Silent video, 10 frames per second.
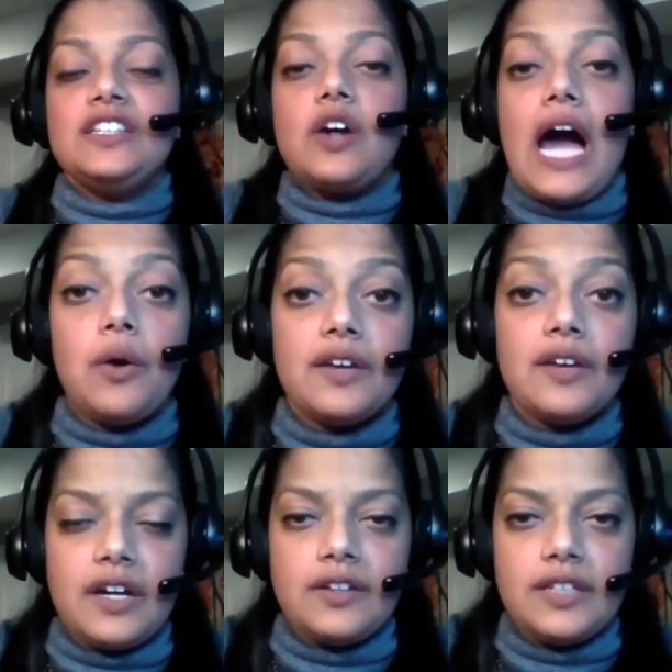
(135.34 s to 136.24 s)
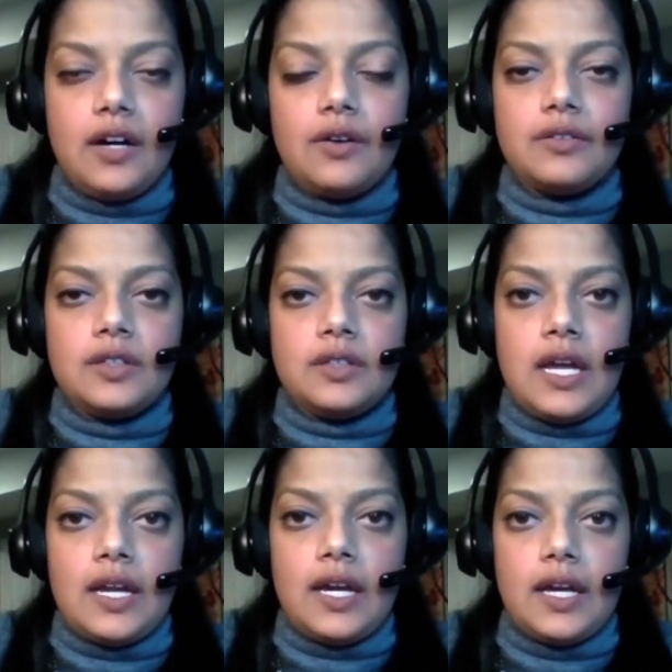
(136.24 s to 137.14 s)
So how I found out
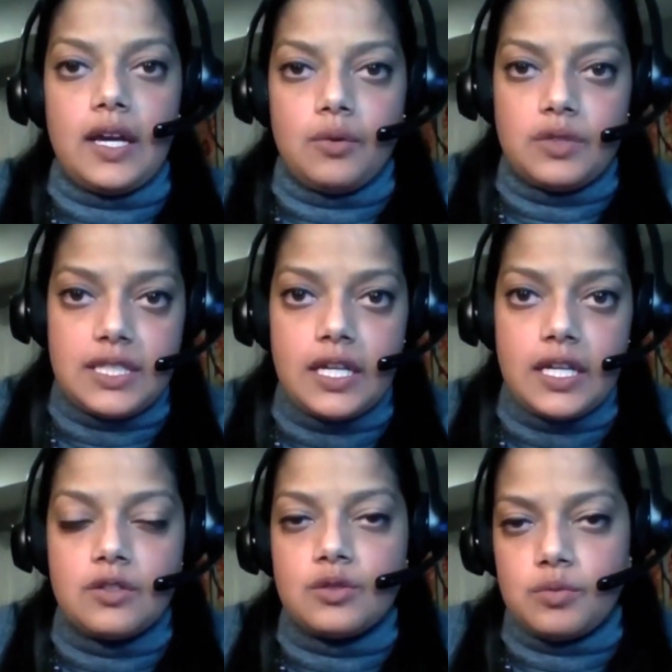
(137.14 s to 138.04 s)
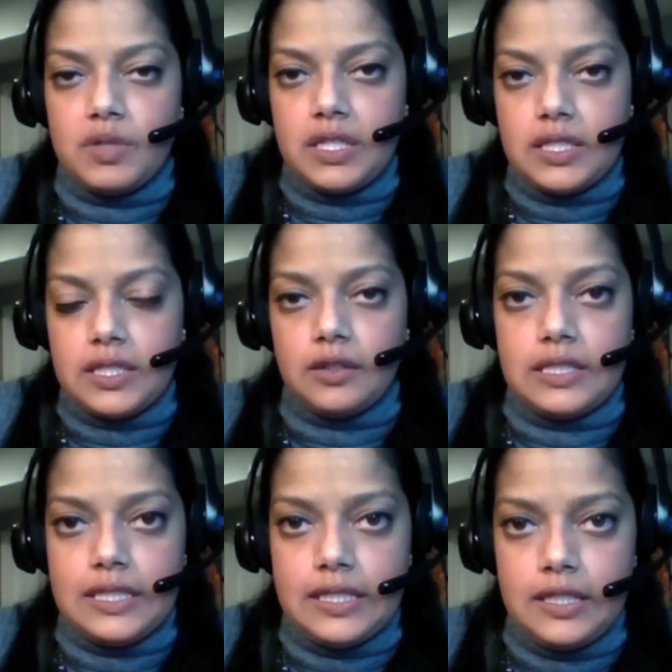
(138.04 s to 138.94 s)
that I was diagnosed with
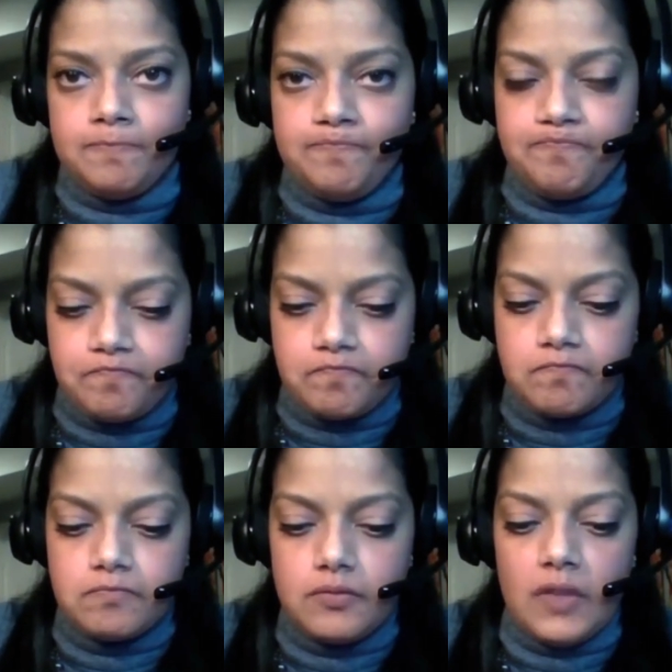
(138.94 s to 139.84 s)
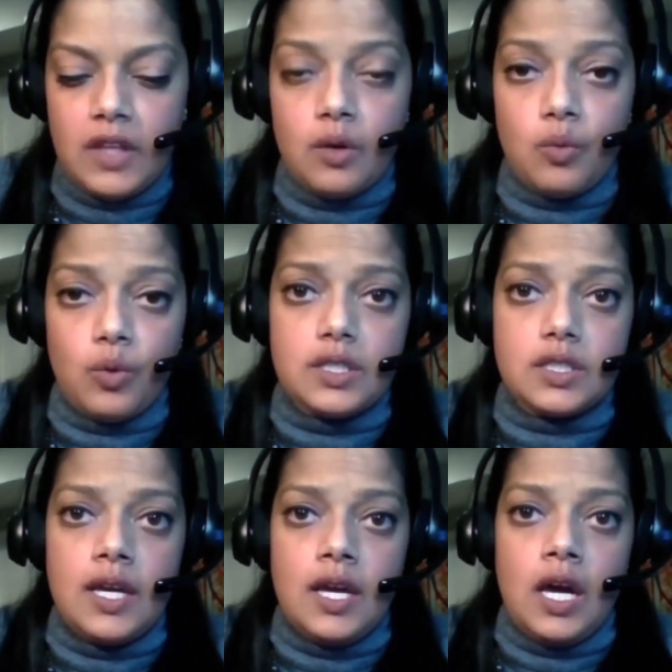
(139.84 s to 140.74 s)
PTLD
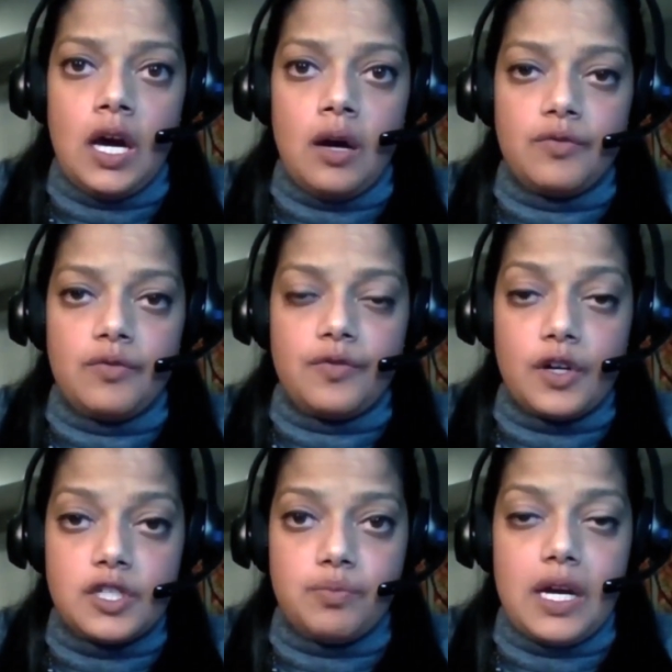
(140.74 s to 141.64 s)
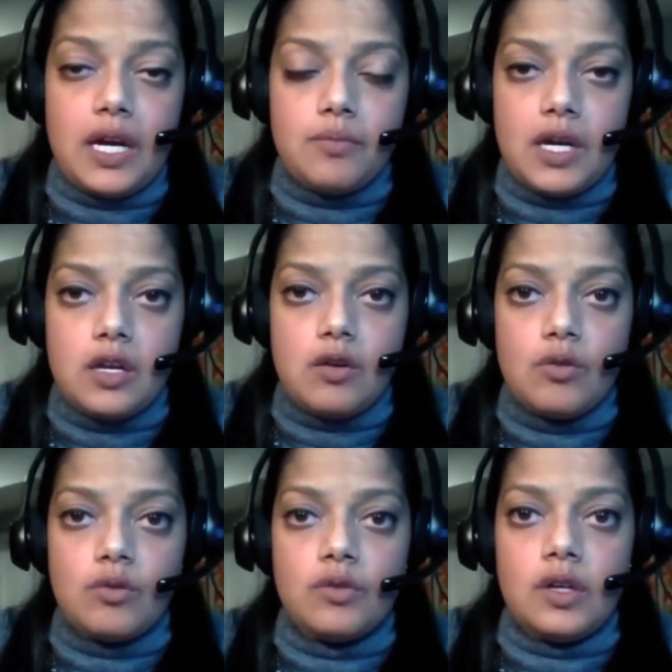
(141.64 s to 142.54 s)
was first by my
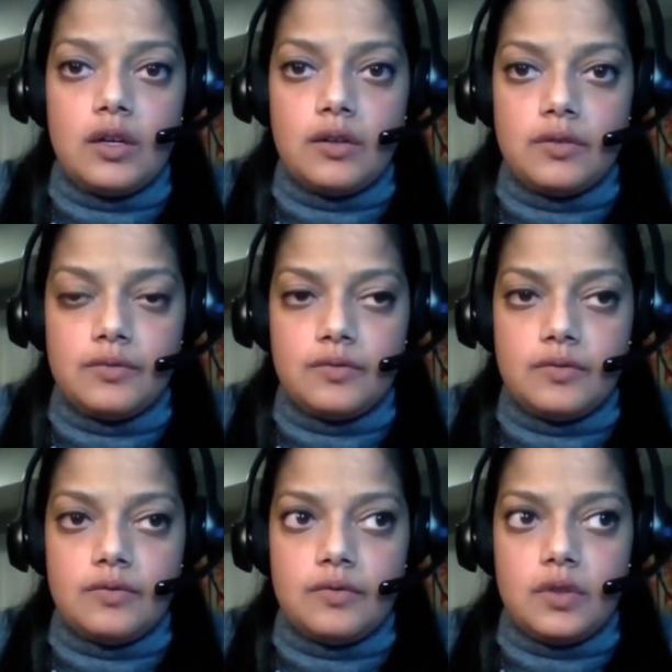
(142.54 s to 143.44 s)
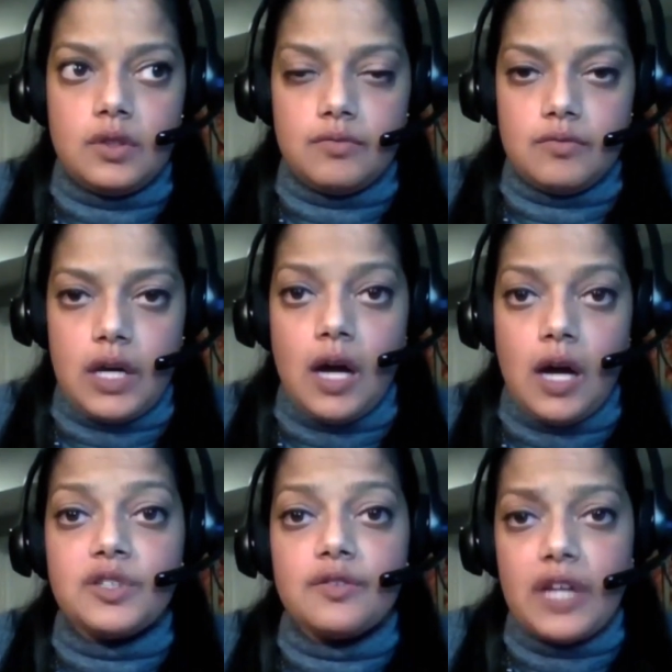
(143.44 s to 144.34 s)
own
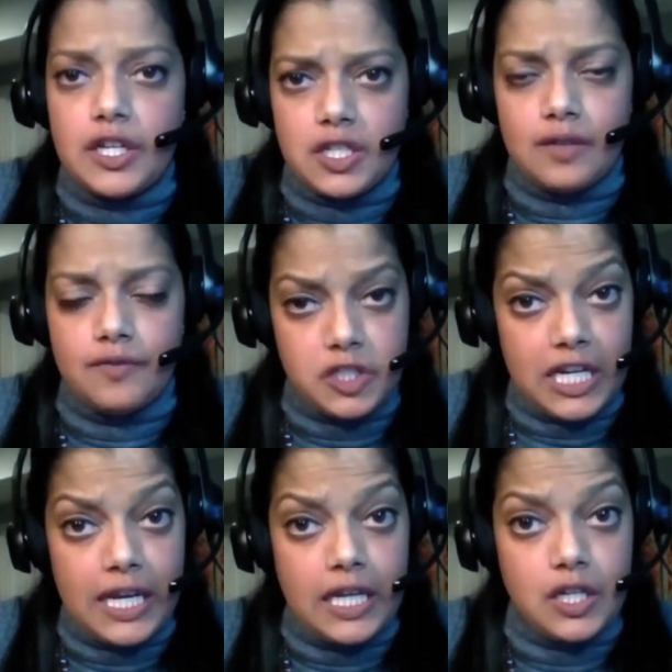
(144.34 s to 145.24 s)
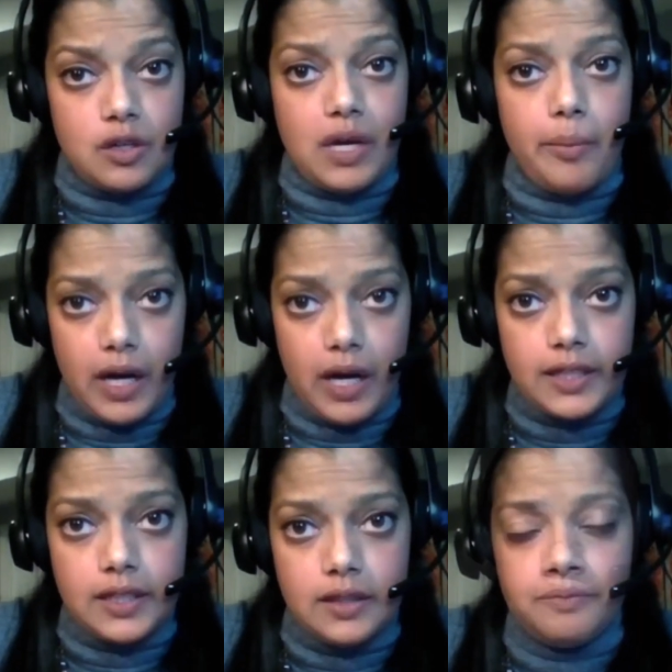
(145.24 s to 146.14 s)
observation of a change on my
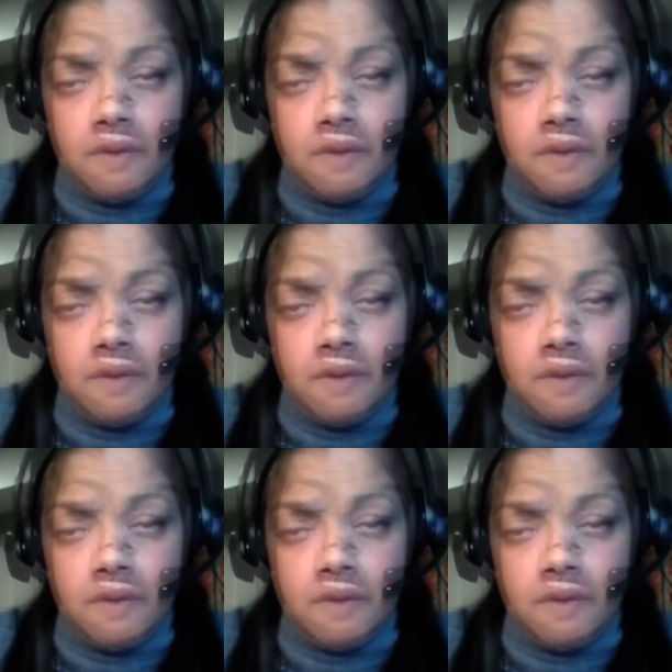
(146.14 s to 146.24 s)
body.